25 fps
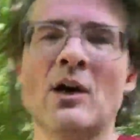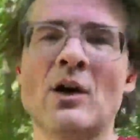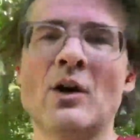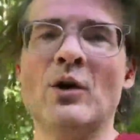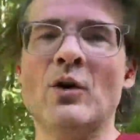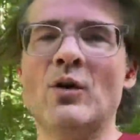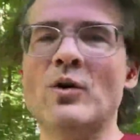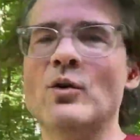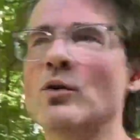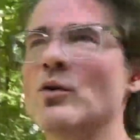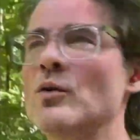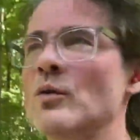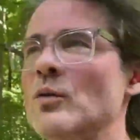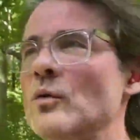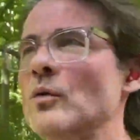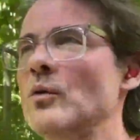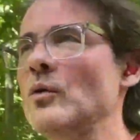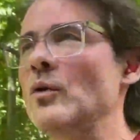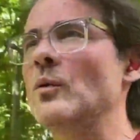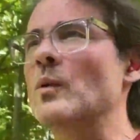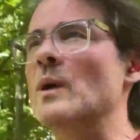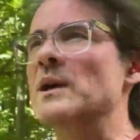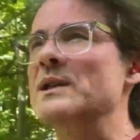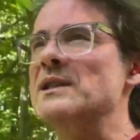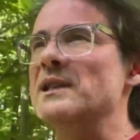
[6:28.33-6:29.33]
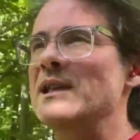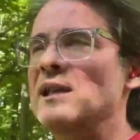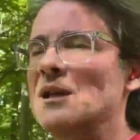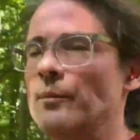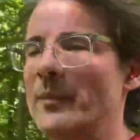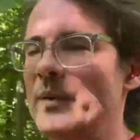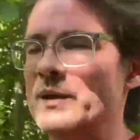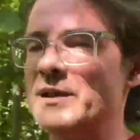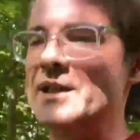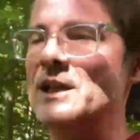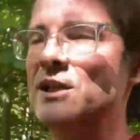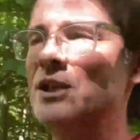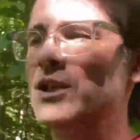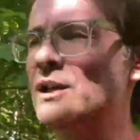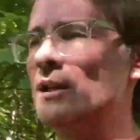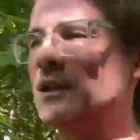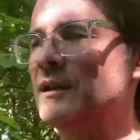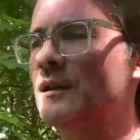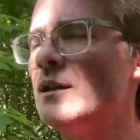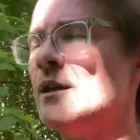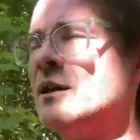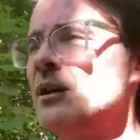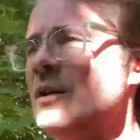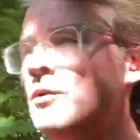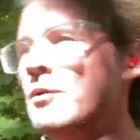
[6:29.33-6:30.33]
who was the
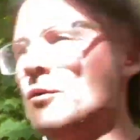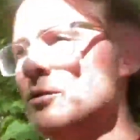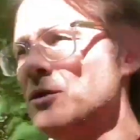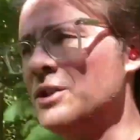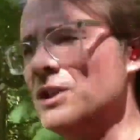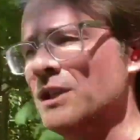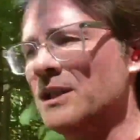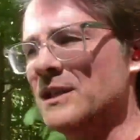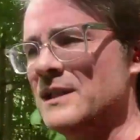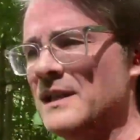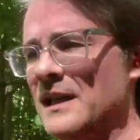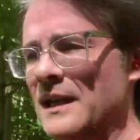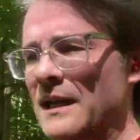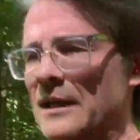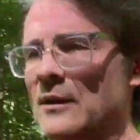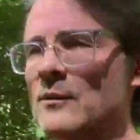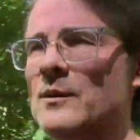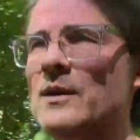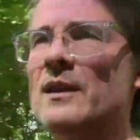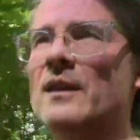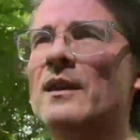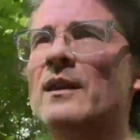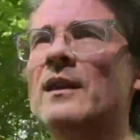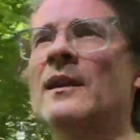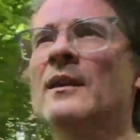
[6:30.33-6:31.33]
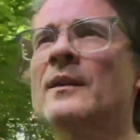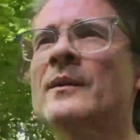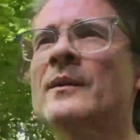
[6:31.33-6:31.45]
opposition, who she's dealing with,